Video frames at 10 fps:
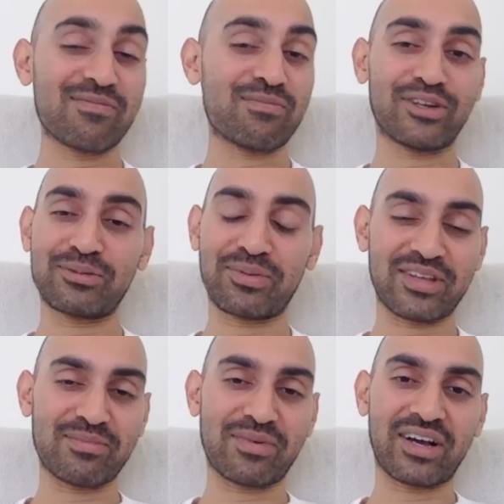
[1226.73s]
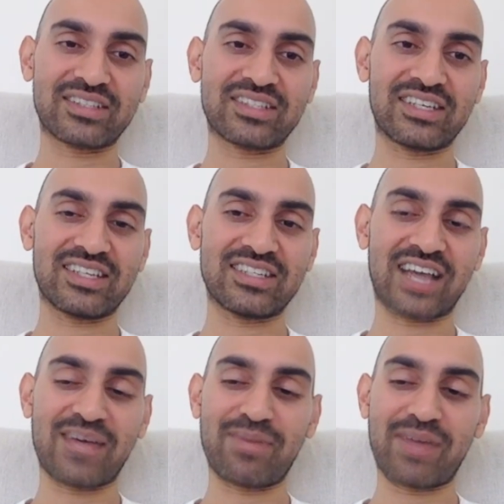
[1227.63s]
multiple inboxes.
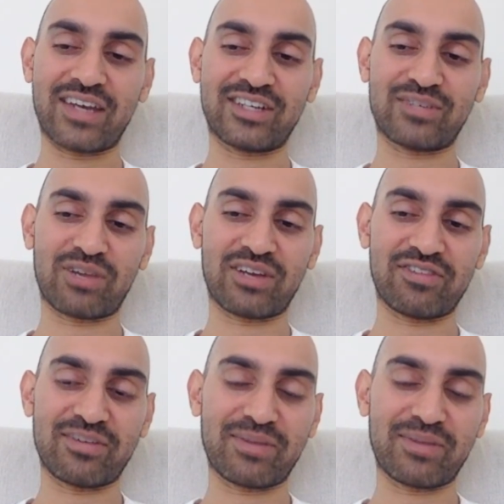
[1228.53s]
I manage one of them.